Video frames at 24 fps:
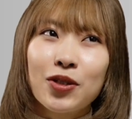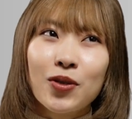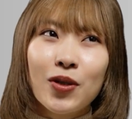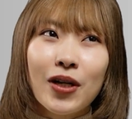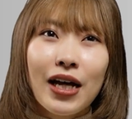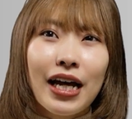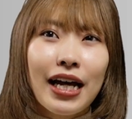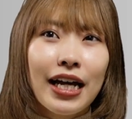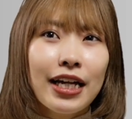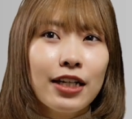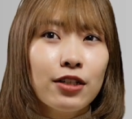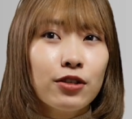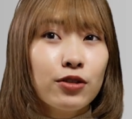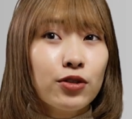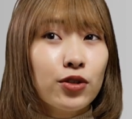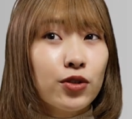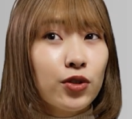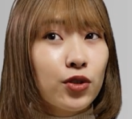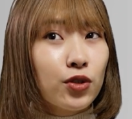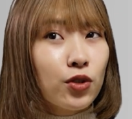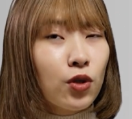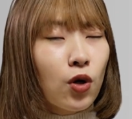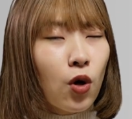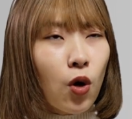tried
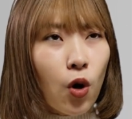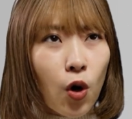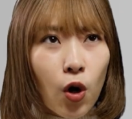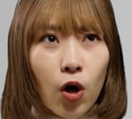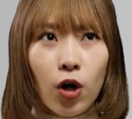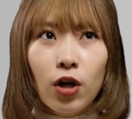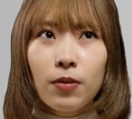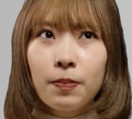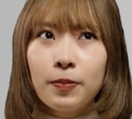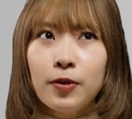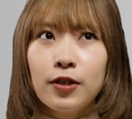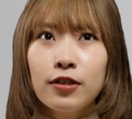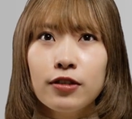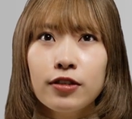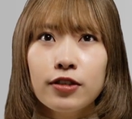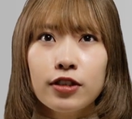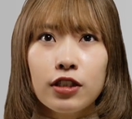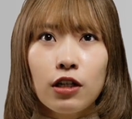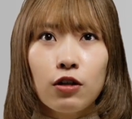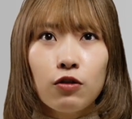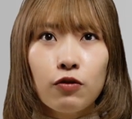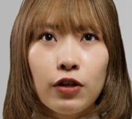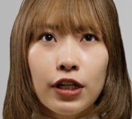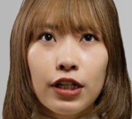to open the
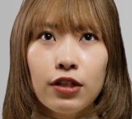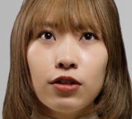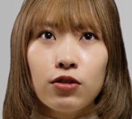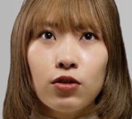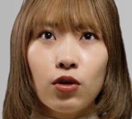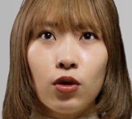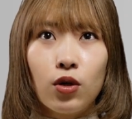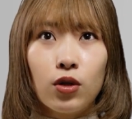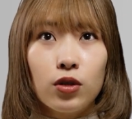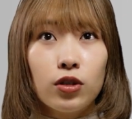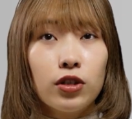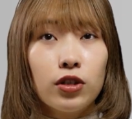window